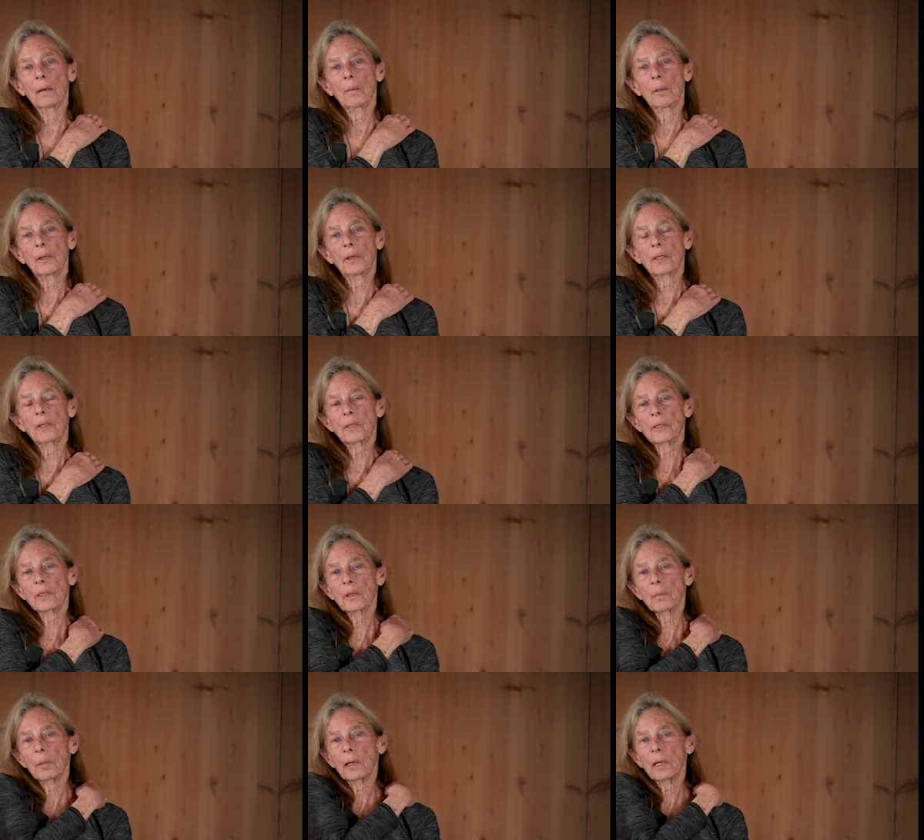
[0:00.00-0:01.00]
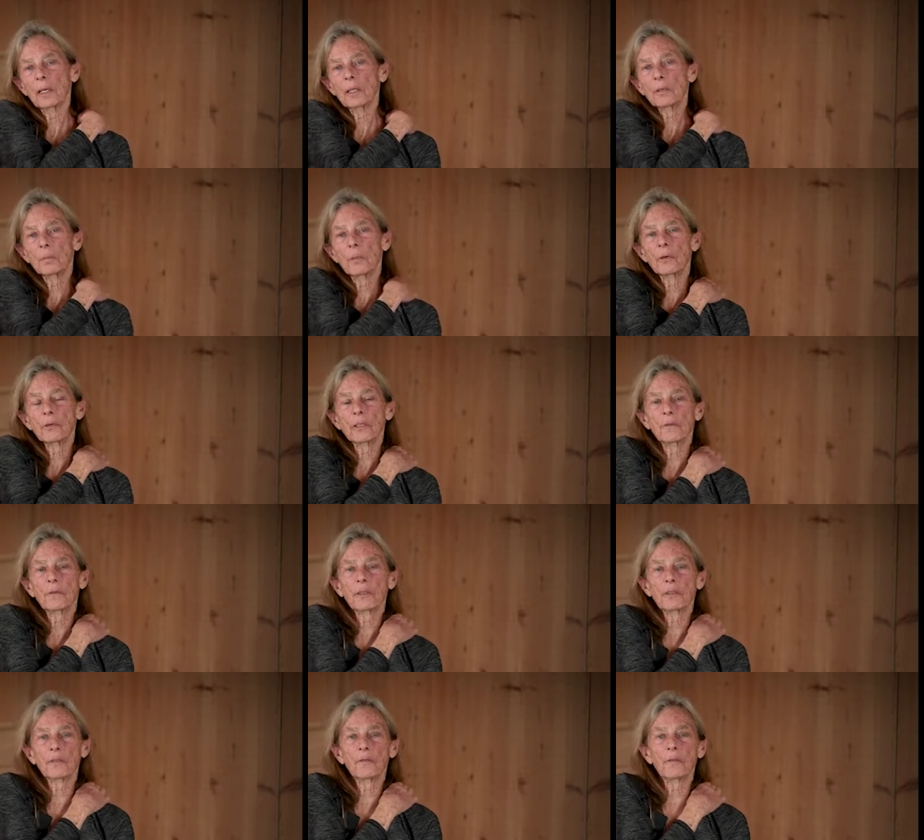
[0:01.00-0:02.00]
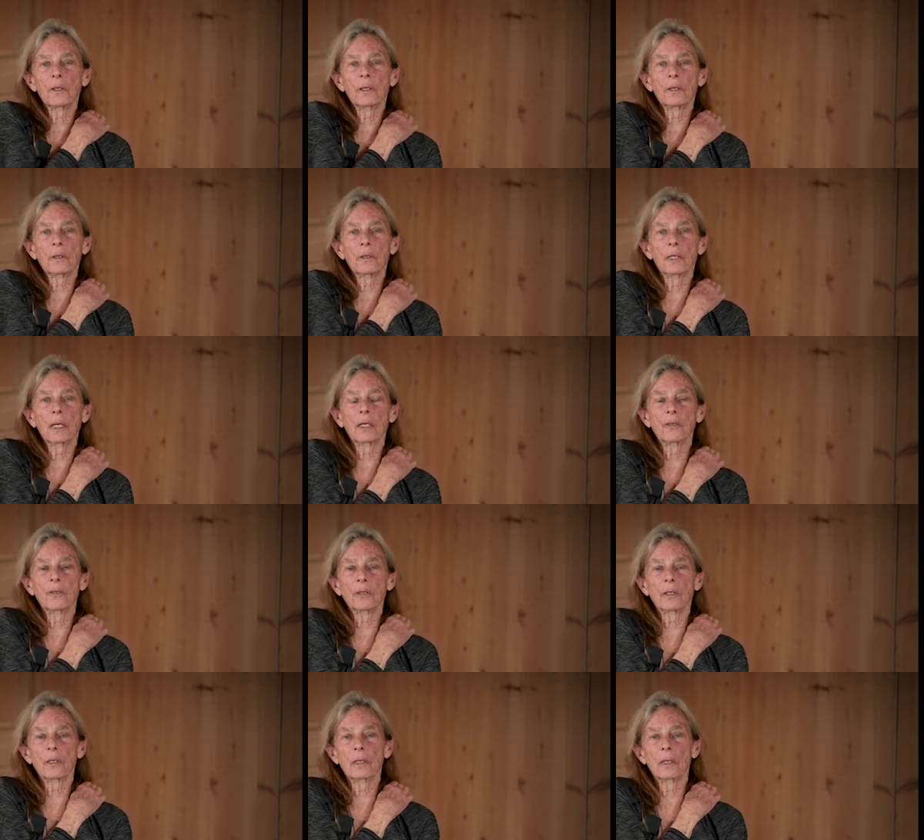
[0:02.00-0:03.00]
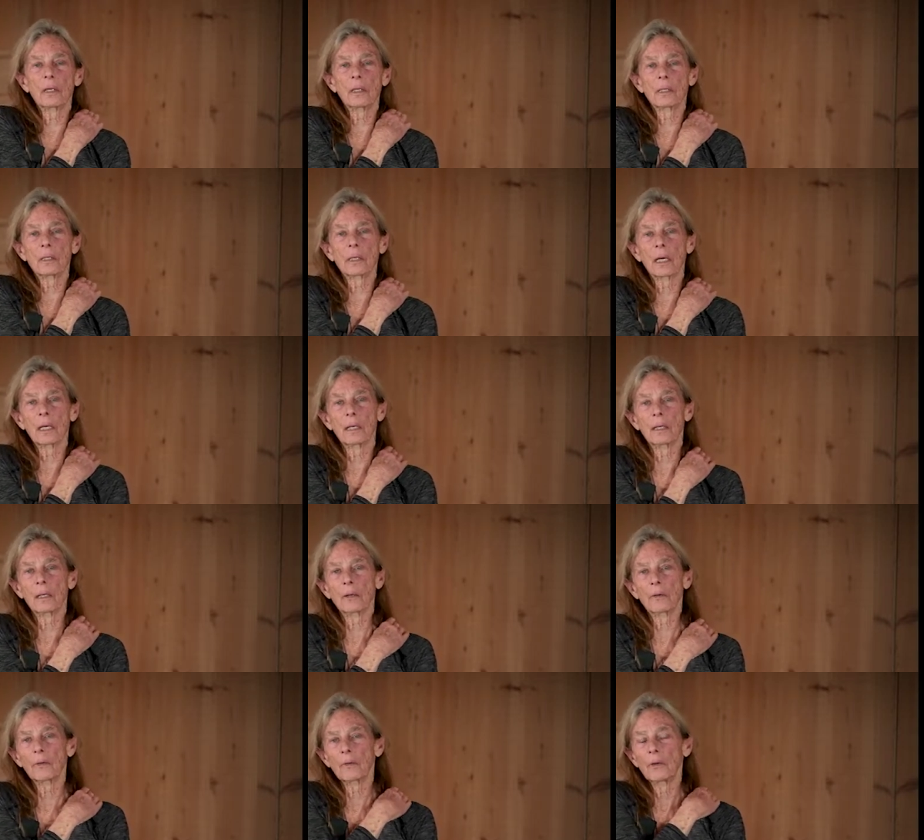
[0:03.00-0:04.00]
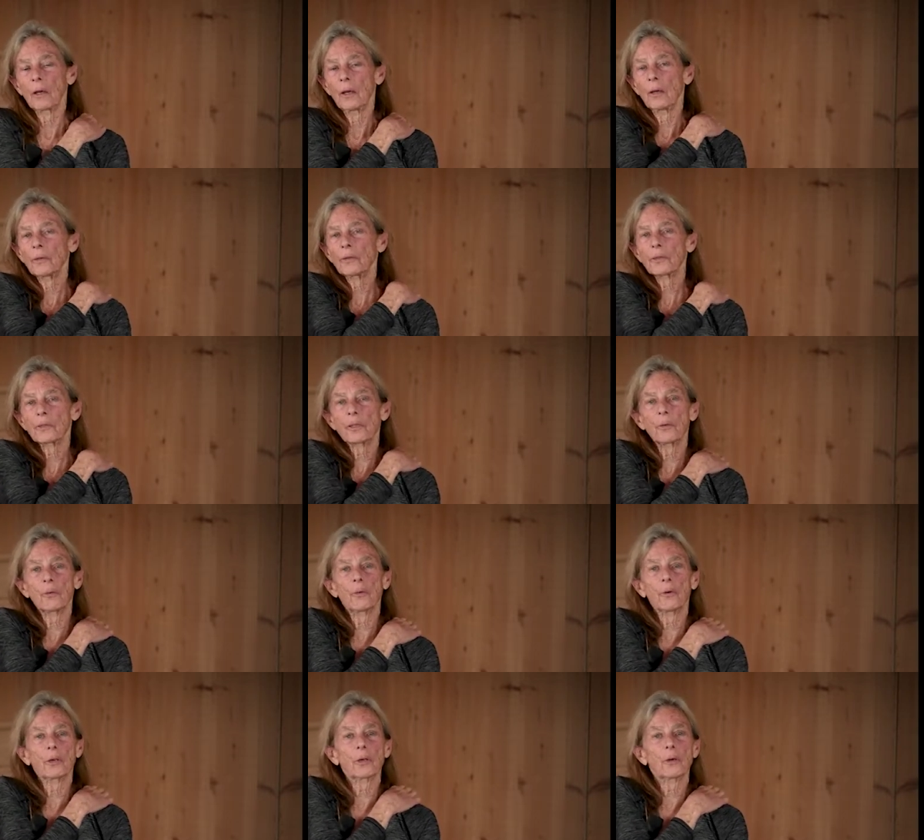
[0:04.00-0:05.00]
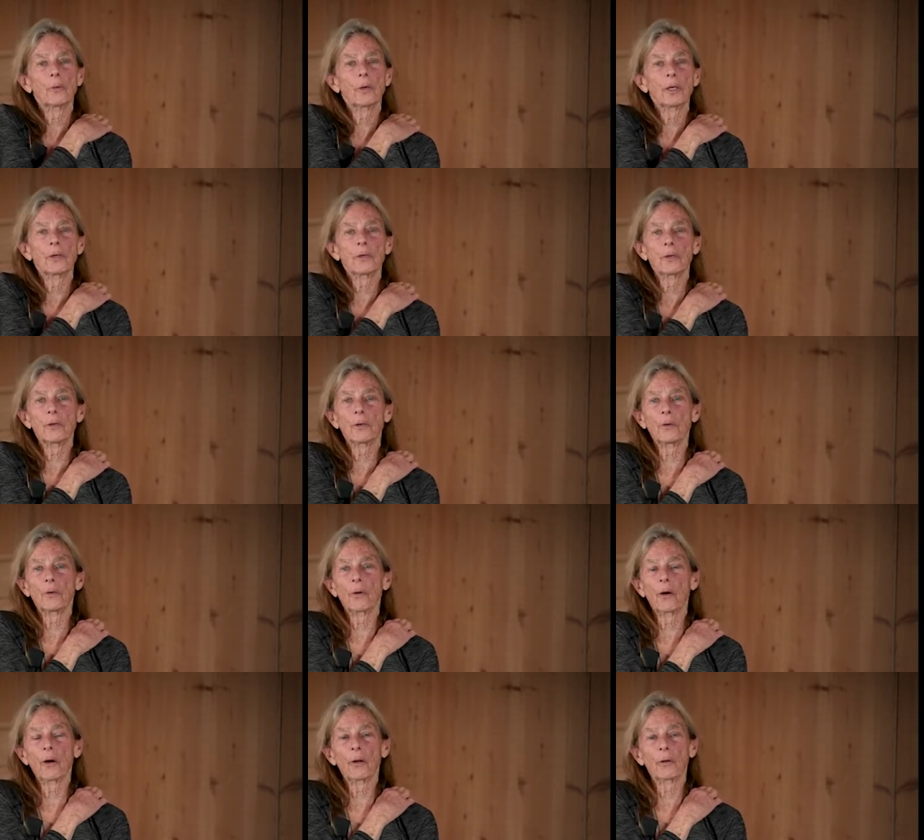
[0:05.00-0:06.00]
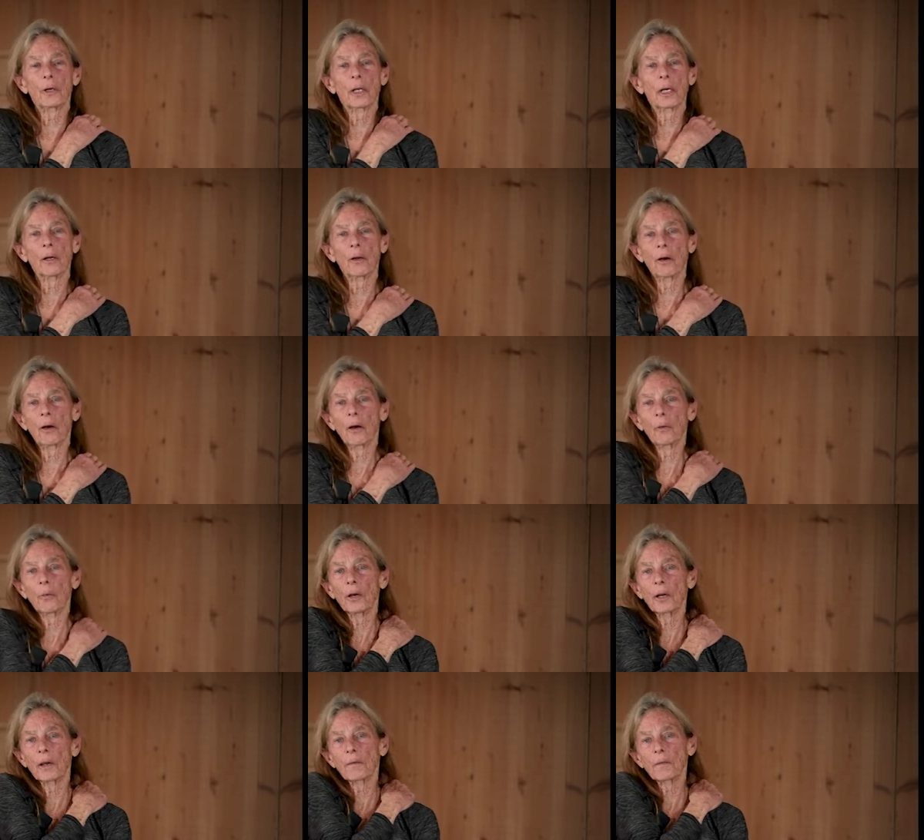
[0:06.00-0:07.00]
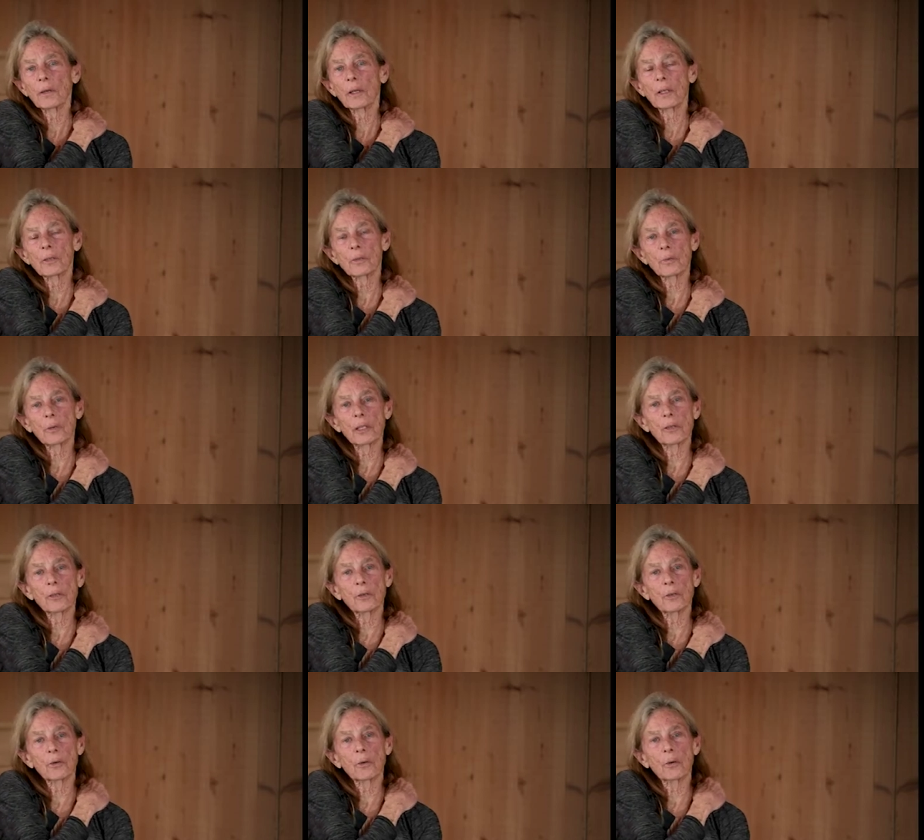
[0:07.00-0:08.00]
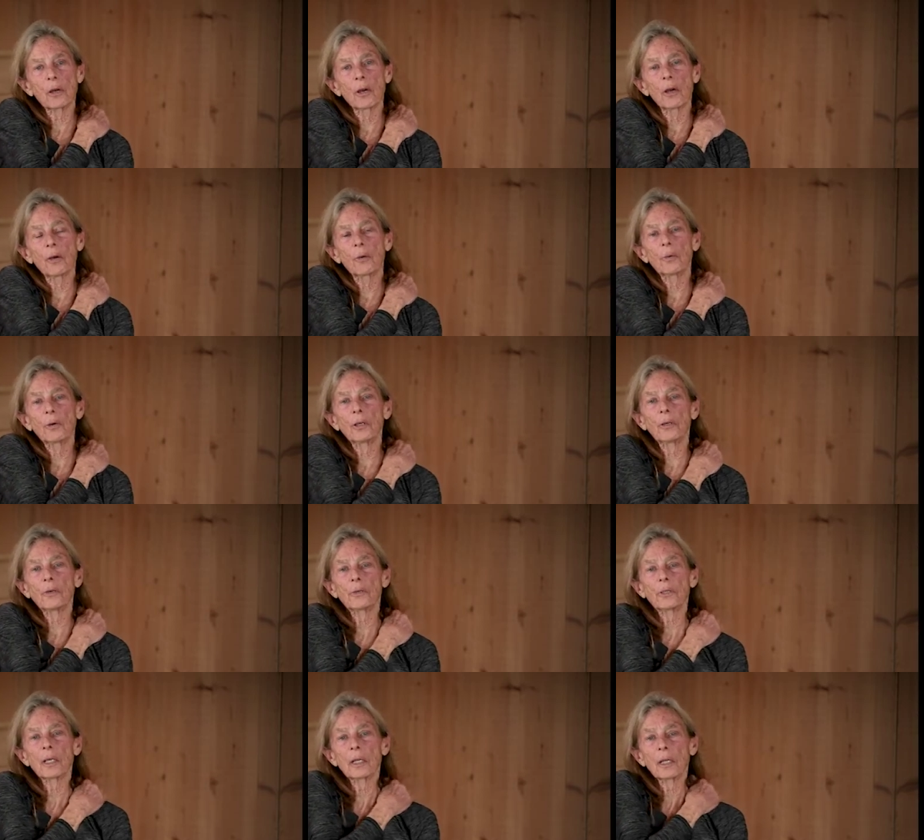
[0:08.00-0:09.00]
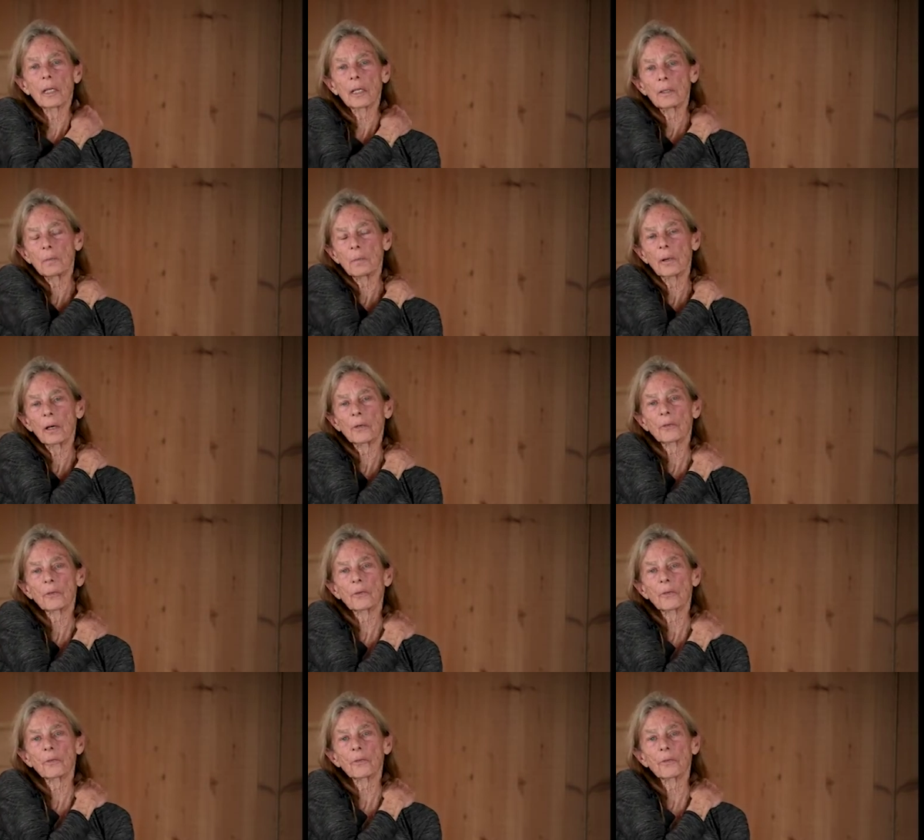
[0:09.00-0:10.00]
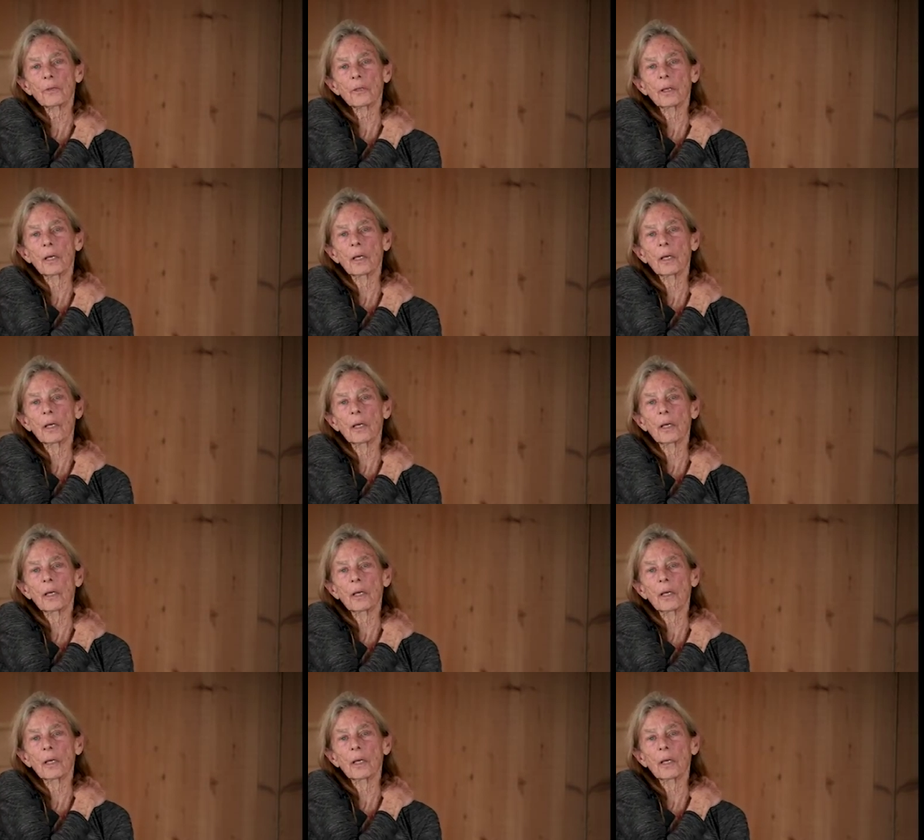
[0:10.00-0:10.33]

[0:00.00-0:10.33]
But this is the place most of us feel tension and tightness. Just the work we do all day long, whatever it is we do, we're using these muscles,